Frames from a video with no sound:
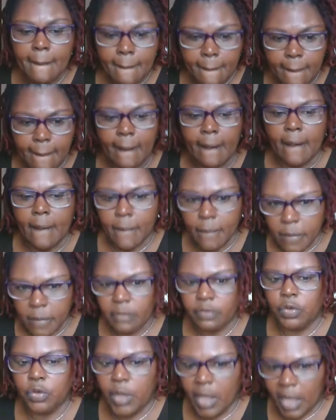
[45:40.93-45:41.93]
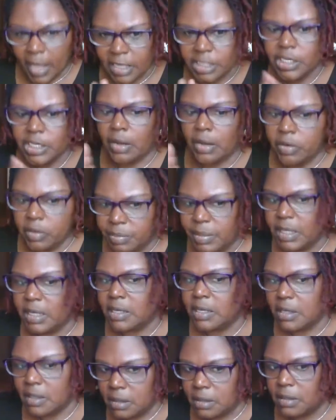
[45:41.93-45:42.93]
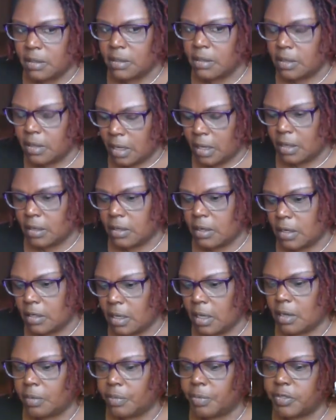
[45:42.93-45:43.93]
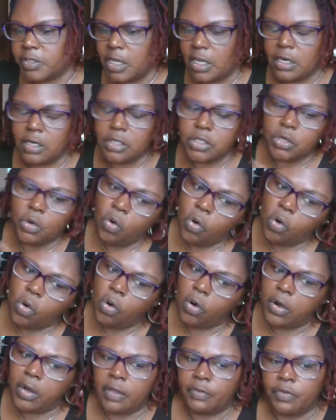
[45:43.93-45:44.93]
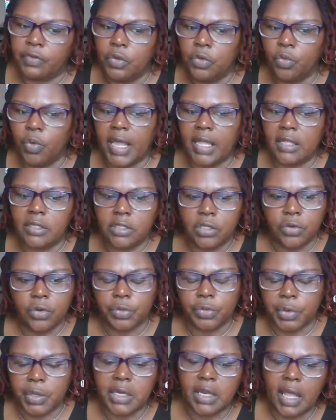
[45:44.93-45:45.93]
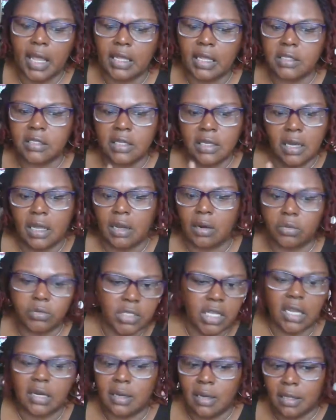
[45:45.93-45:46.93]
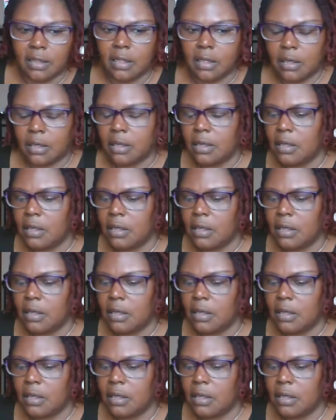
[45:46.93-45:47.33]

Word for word: Yeah. If you cash out immediately, yeah, they take a percentage. Or if you wait two or three days, then they don't take nothing.